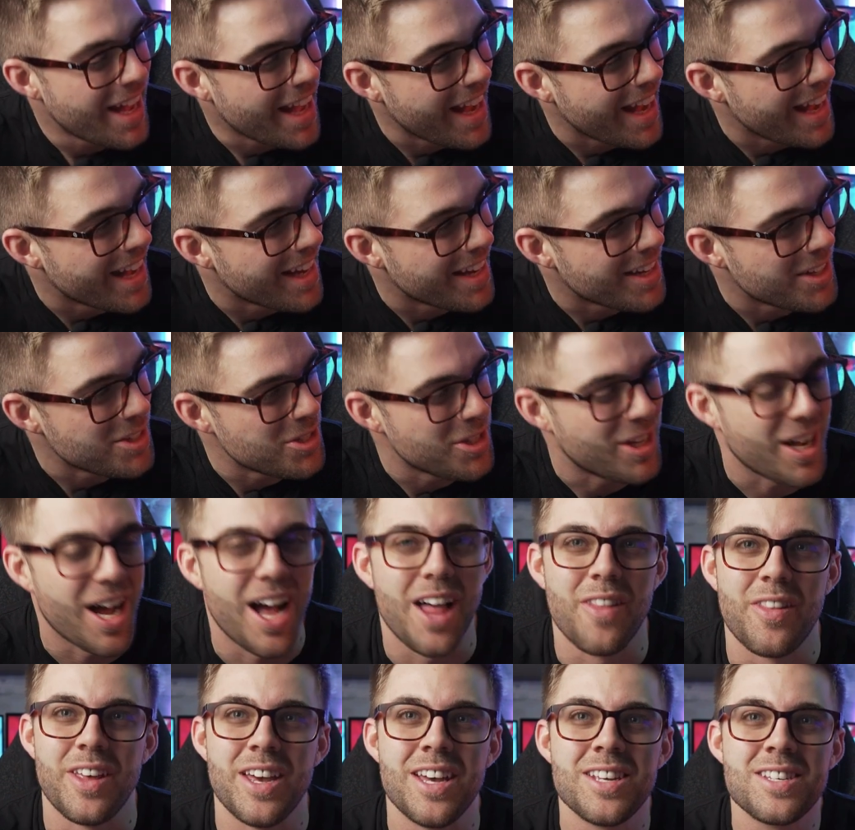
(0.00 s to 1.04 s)
And you
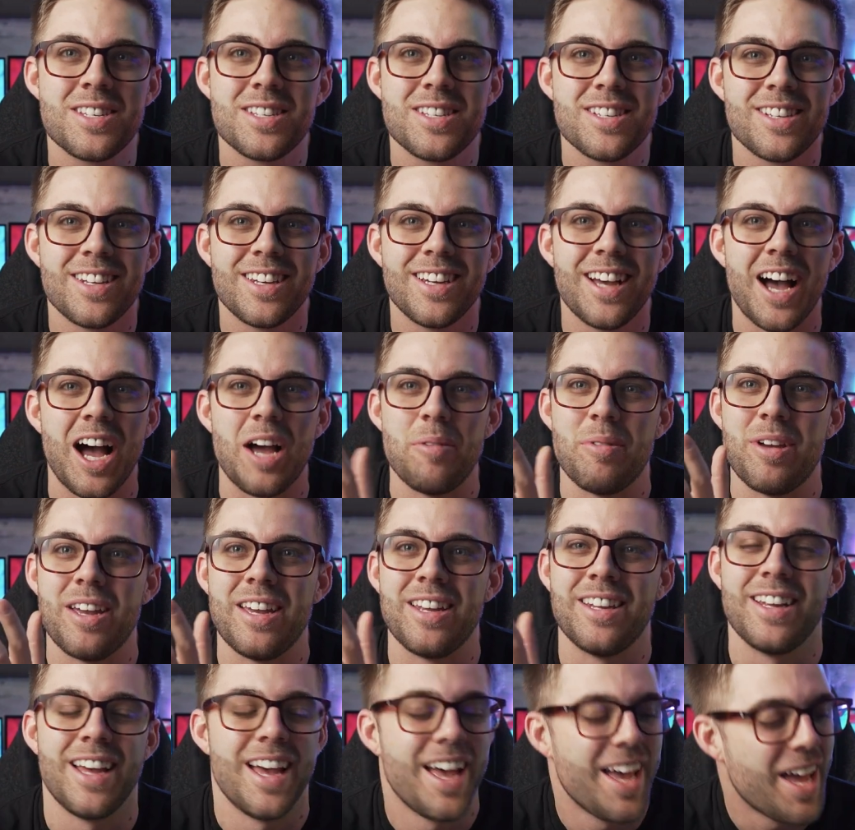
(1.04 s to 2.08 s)
got this? I
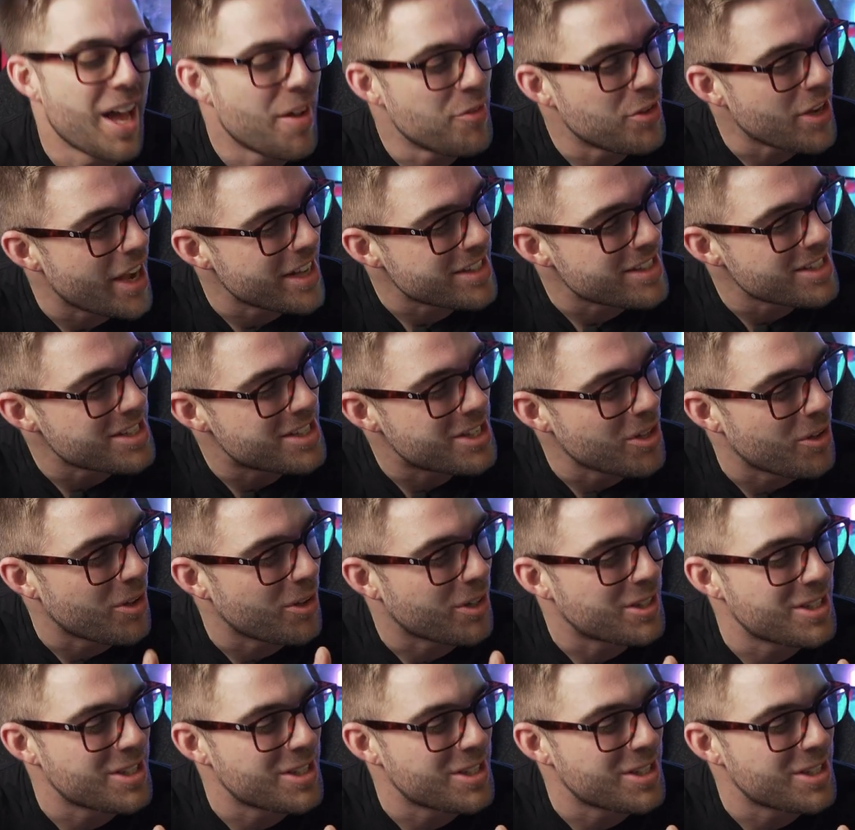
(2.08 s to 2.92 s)
mean, if you guys can still,